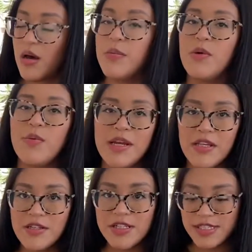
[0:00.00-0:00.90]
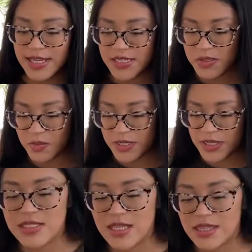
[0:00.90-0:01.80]
regular size one.
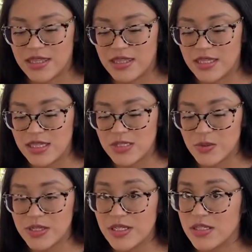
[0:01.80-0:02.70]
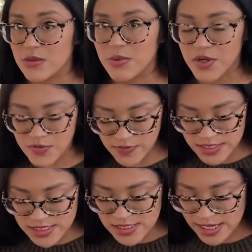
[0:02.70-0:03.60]
This one is the perfect
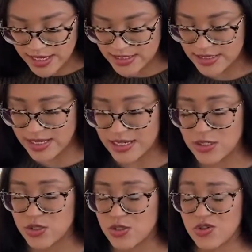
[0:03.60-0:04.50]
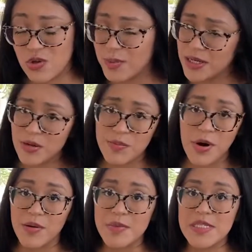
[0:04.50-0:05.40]
size. It has so many
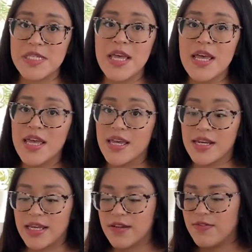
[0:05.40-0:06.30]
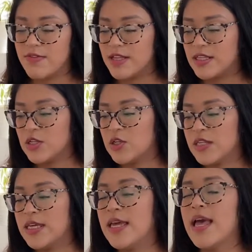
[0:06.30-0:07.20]
compartments and I can fit
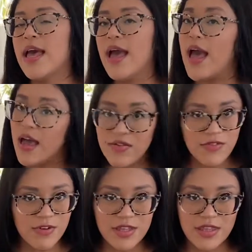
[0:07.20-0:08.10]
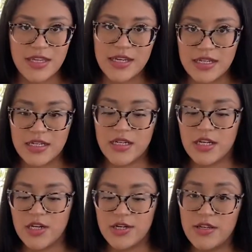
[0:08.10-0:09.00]
literally everything I need in
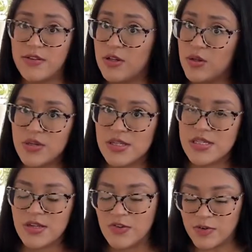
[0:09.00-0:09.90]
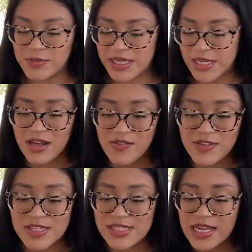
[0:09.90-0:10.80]
here, including stuff for me. Of
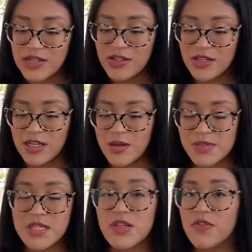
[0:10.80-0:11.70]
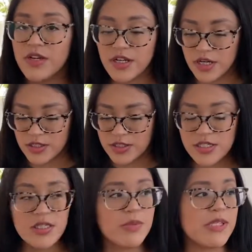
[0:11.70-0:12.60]
the style, it comes in different
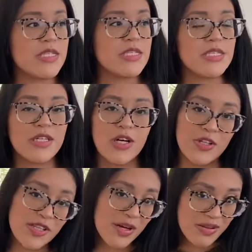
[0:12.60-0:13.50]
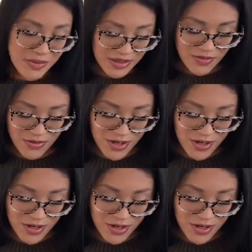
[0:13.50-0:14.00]
colors, but this is the color that we went for.